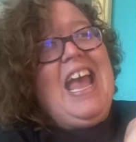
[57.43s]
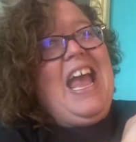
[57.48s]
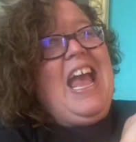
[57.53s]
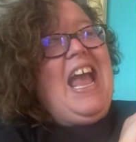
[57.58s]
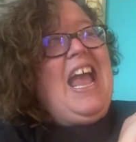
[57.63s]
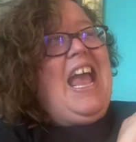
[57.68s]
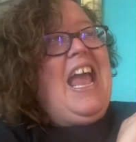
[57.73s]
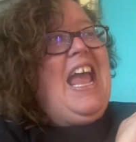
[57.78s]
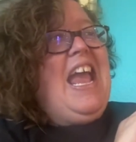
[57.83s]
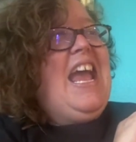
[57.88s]

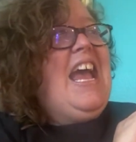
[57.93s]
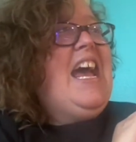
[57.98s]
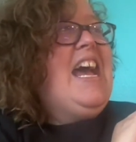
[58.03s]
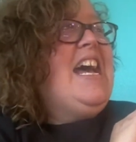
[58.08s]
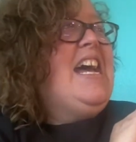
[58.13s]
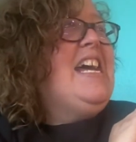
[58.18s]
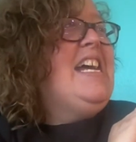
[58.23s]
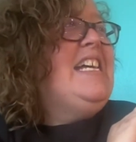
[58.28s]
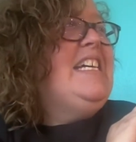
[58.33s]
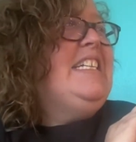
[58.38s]

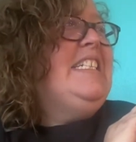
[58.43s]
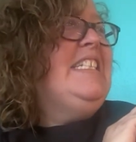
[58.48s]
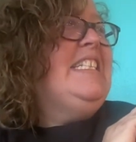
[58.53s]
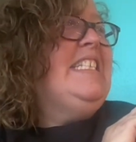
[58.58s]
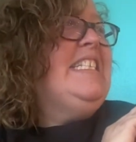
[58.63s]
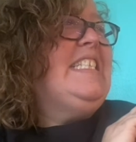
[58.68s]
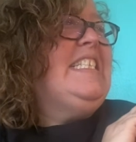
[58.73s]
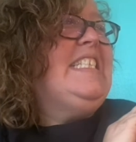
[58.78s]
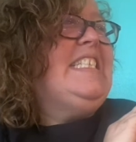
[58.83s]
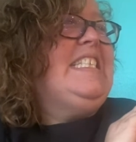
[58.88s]

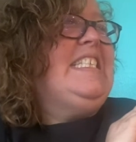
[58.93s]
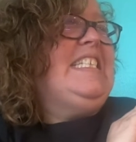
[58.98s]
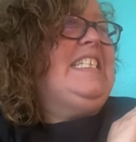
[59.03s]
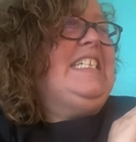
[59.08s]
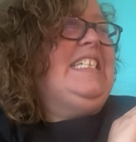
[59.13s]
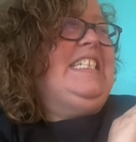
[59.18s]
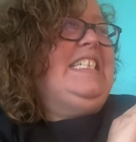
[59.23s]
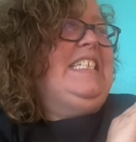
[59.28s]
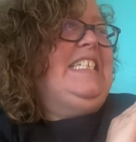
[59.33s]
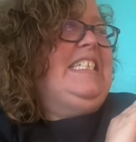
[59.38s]
and,
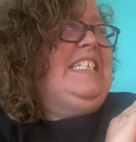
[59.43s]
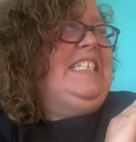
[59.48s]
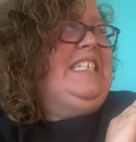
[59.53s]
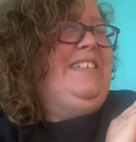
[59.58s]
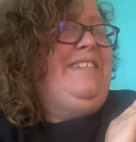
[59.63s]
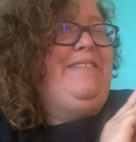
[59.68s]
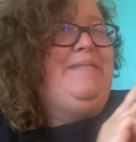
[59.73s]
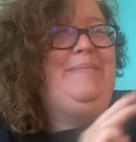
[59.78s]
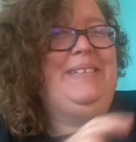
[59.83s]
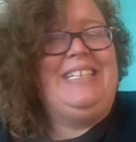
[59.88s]

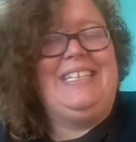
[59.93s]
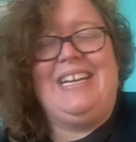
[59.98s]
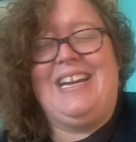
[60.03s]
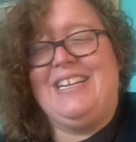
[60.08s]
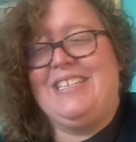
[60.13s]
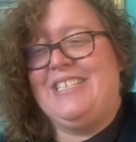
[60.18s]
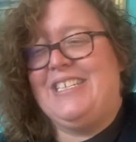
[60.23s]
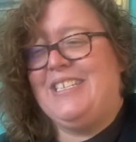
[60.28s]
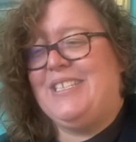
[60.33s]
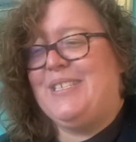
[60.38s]
oh my
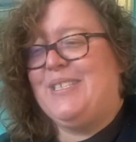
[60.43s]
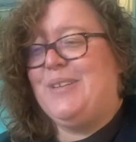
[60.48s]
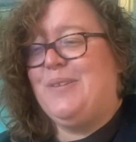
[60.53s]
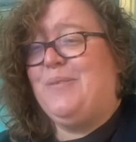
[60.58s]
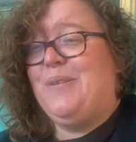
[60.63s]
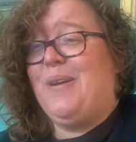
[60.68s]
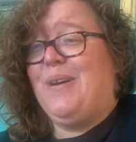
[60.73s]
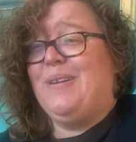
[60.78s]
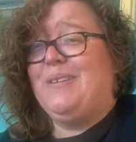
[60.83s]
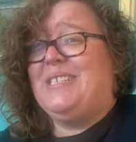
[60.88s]
gosh, it's
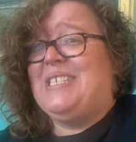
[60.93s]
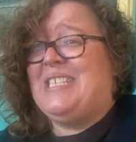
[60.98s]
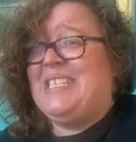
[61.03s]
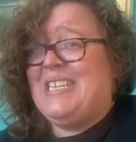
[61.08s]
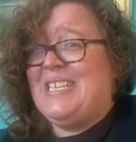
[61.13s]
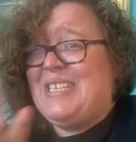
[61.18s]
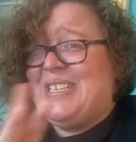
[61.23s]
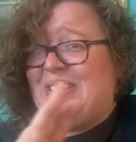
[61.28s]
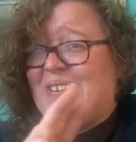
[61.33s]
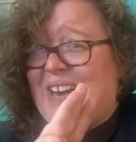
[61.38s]
so hard,
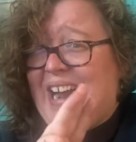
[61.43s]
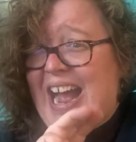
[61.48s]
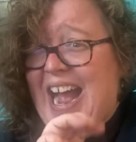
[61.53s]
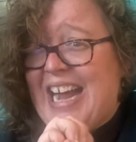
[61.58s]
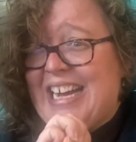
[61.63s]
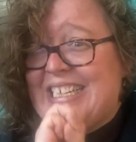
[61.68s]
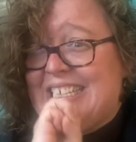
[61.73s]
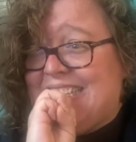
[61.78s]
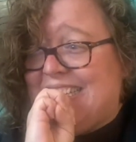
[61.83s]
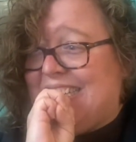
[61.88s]
Sister
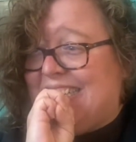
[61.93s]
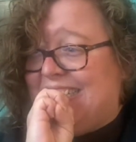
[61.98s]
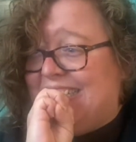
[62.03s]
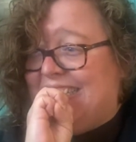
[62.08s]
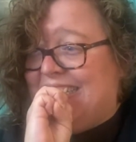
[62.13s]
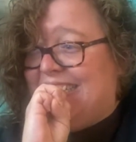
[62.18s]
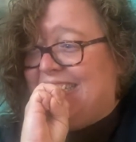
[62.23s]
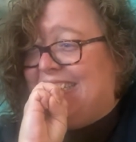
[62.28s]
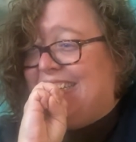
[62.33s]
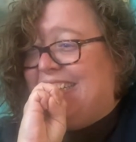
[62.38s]
Act?
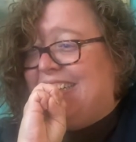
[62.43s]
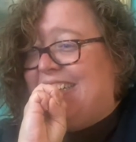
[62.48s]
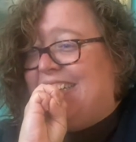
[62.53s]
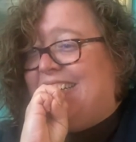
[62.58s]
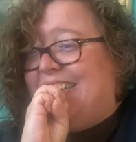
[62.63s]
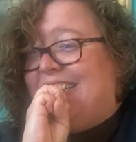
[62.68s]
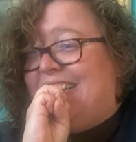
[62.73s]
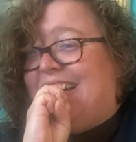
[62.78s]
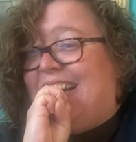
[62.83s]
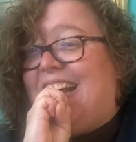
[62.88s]

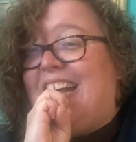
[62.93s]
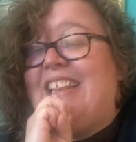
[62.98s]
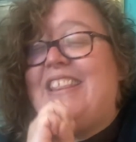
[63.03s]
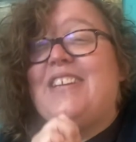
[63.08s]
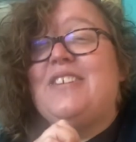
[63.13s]
I